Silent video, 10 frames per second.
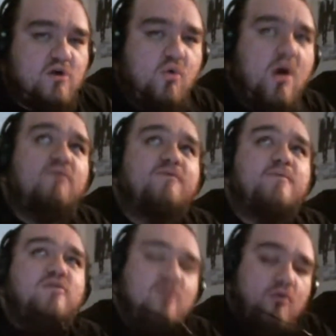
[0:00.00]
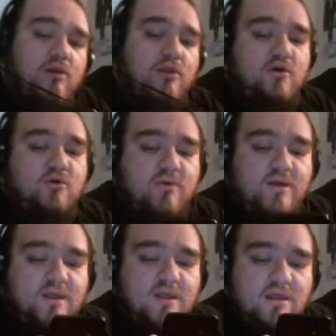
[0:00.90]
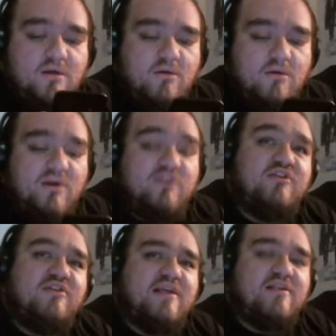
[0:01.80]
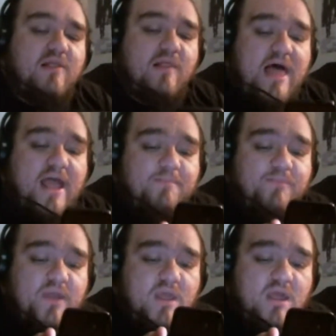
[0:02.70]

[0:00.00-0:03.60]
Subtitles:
a quote from Scootaloo where she says the line,